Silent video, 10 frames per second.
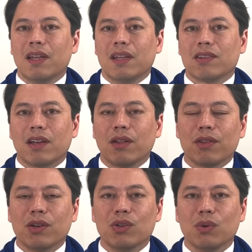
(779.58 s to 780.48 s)
It's got
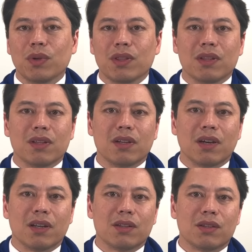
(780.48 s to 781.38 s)
nothing to do with
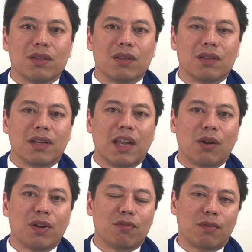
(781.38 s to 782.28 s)
the
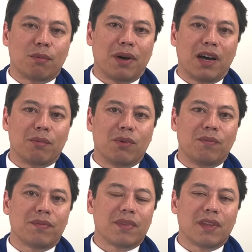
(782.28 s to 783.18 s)
narrative of the Bible,